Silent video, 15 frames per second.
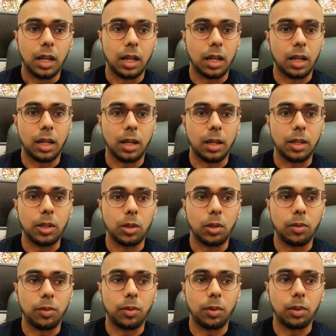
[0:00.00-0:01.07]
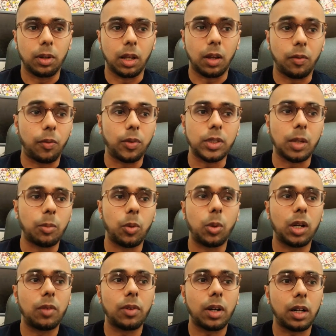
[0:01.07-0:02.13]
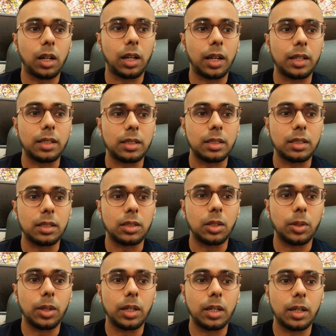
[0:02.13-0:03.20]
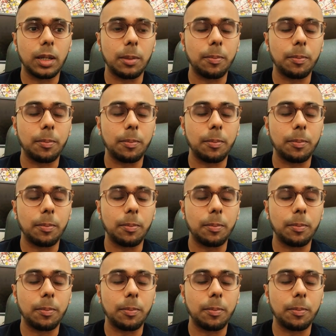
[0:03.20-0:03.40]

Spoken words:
Like for example, one of our clients is doing